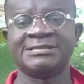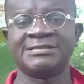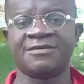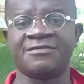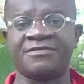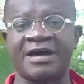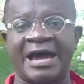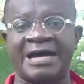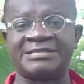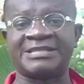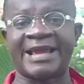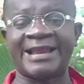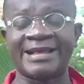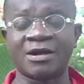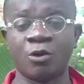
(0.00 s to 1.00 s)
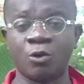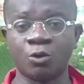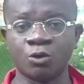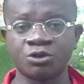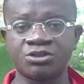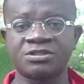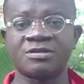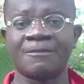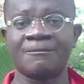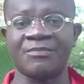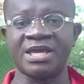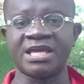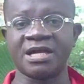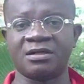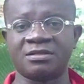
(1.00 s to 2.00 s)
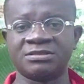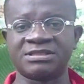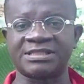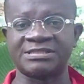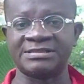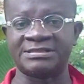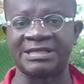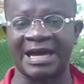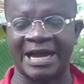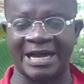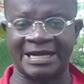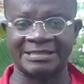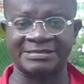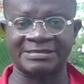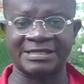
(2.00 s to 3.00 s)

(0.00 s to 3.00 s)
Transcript: that it goes beyond that.